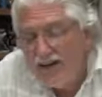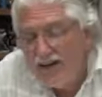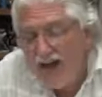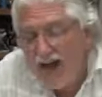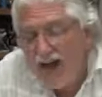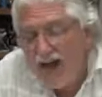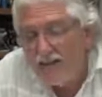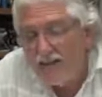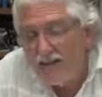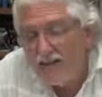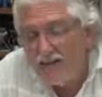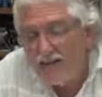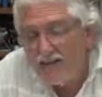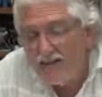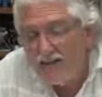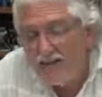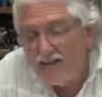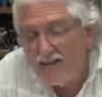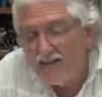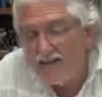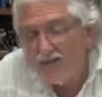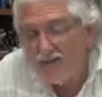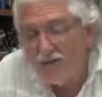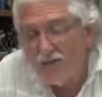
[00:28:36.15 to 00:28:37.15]

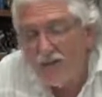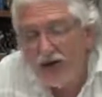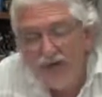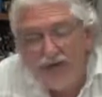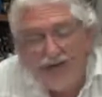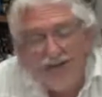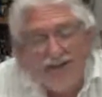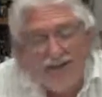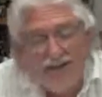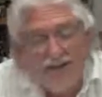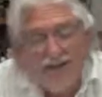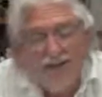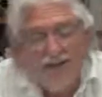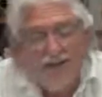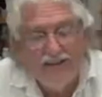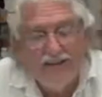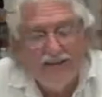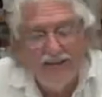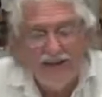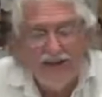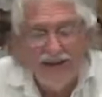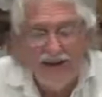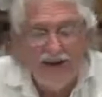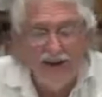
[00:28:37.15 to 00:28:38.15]
cabbage, suede?
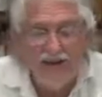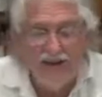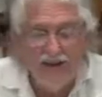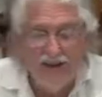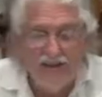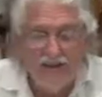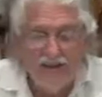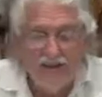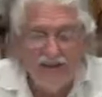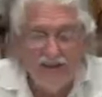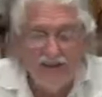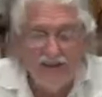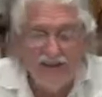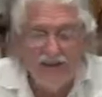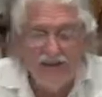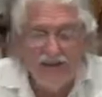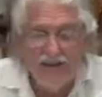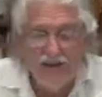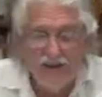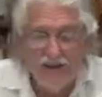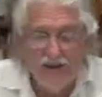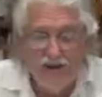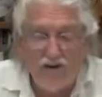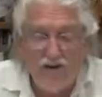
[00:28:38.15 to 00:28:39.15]
I don't know what that is.
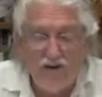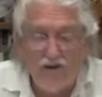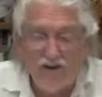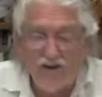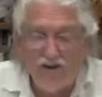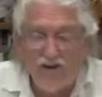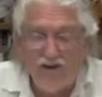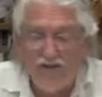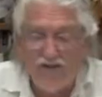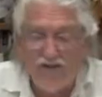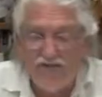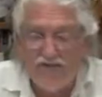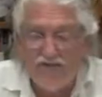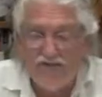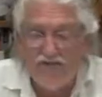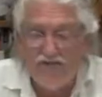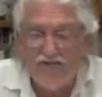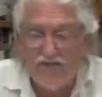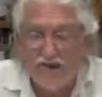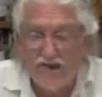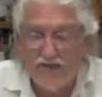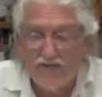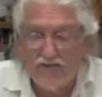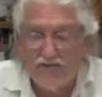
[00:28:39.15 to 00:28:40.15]
30%
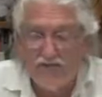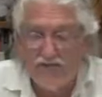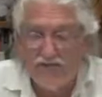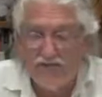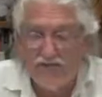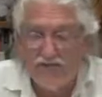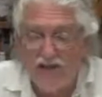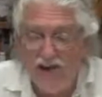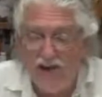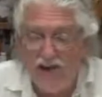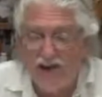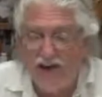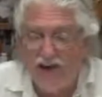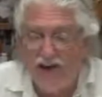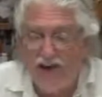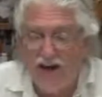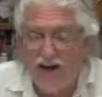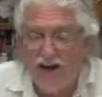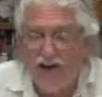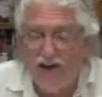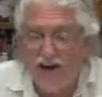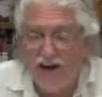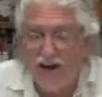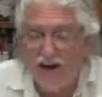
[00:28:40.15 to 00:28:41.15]
steamed vegetables,
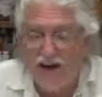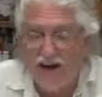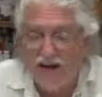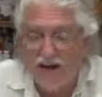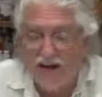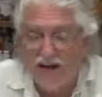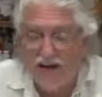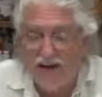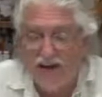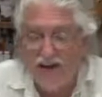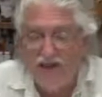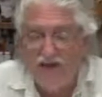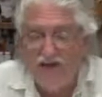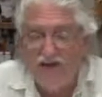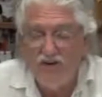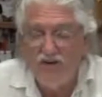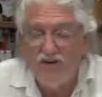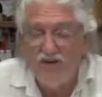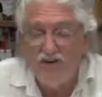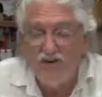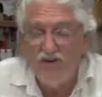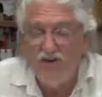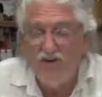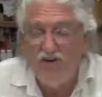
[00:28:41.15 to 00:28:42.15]
cauliflower. Can you
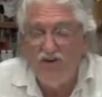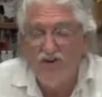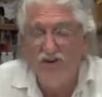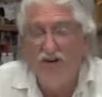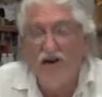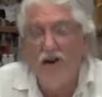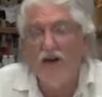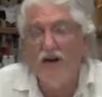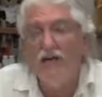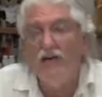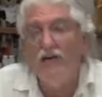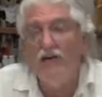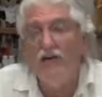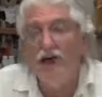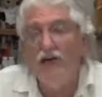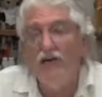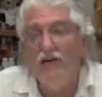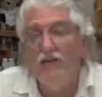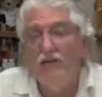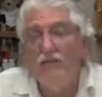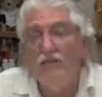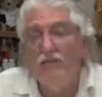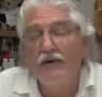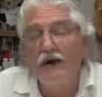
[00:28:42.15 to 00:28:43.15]
tolerate
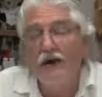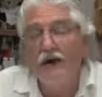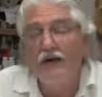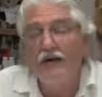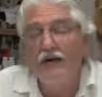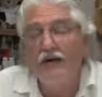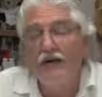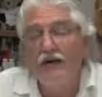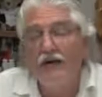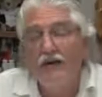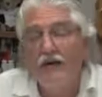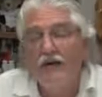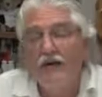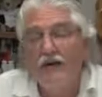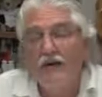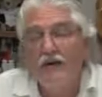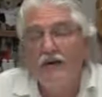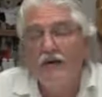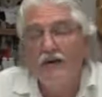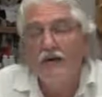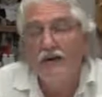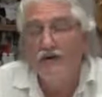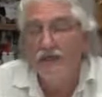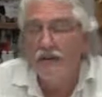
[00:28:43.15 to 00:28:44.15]
cauliflower and broccoli?
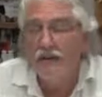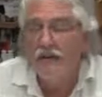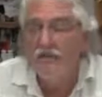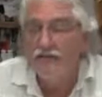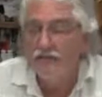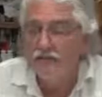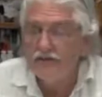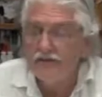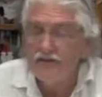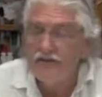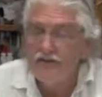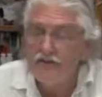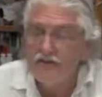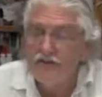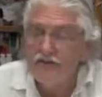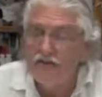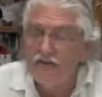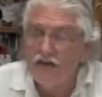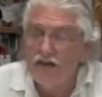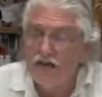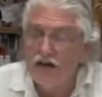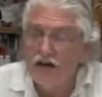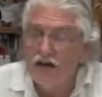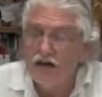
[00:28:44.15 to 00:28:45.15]
That's interesting that
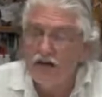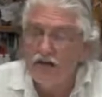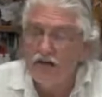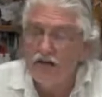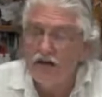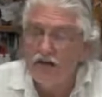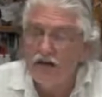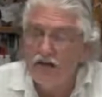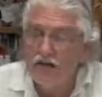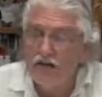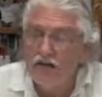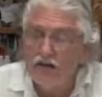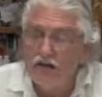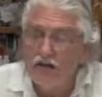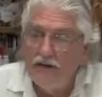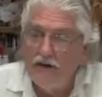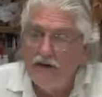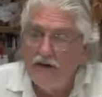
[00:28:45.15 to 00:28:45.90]
you can tolerate